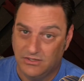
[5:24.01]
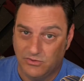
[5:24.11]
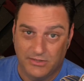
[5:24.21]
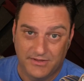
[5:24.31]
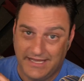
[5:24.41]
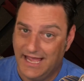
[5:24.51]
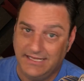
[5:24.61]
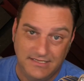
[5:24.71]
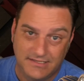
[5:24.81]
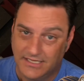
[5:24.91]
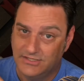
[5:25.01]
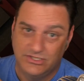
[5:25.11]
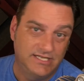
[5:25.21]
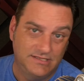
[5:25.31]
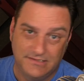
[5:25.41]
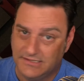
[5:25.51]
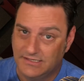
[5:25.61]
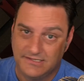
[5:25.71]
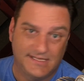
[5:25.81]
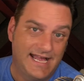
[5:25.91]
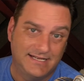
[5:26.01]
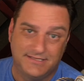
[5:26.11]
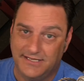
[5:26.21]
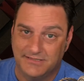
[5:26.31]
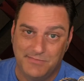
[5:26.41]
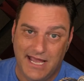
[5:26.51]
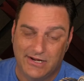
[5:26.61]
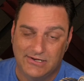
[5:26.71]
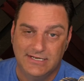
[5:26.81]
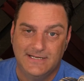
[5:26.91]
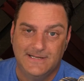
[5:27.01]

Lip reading: You can wear it with khakis, jeans, slacks, doesn't matter.